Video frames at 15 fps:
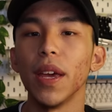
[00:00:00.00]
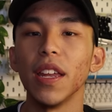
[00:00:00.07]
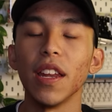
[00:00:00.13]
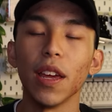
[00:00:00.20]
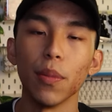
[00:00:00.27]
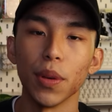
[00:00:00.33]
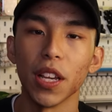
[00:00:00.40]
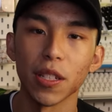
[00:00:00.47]
made
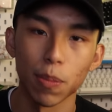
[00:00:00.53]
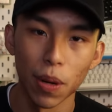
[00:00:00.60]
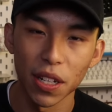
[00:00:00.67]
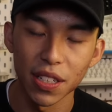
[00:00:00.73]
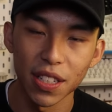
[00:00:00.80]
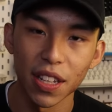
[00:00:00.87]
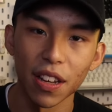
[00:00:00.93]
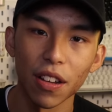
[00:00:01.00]
ABS
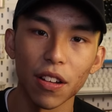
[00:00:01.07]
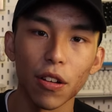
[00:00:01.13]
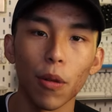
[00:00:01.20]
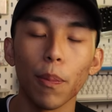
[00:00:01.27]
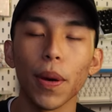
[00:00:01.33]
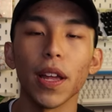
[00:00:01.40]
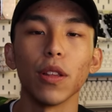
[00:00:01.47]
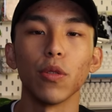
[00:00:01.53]
plastic
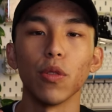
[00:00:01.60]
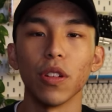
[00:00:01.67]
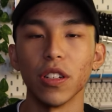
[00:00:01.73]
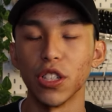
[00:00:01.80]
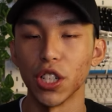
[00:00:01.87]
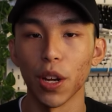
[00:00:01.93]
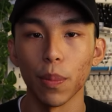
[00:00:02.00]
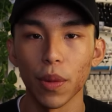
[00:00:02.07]
compared to the
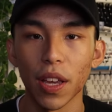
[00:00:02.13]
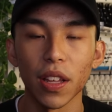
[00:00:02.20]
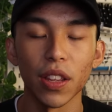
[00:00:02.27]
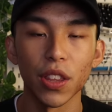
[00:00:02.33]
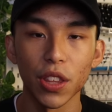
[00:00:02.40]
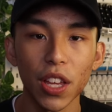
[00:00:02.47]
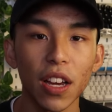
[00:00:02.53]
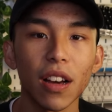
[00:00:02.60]
GMK
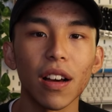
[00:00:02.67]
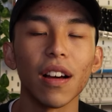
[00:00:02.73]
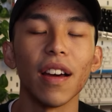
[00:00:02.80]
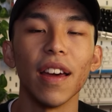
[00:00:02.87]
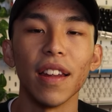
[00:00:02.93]
thick